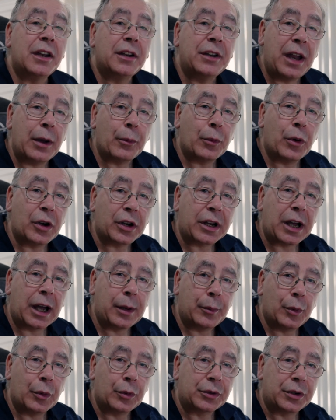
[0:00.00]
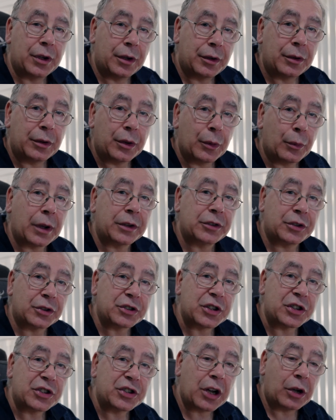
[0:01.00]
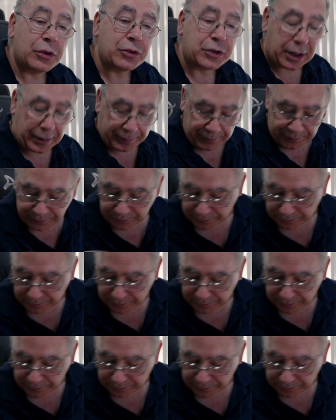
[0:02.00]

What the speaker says: network cables, the ones I just showed you.